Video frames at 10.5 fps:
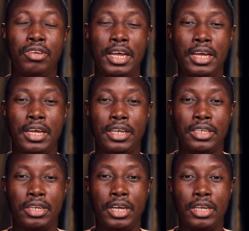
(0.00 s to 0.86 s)

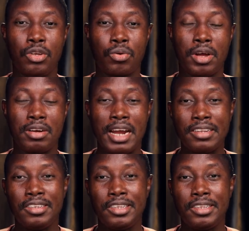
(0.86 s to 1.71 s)
You can
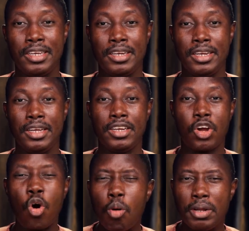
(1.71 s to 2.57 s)
write it in
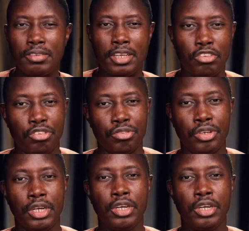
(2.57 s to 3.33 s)
the comment section.